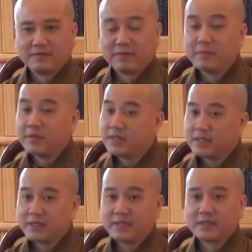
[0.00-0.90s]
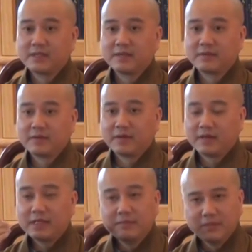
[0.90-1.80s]
familiar
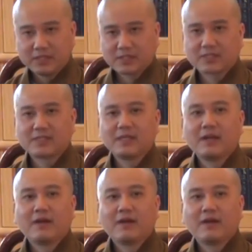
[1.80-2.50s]
image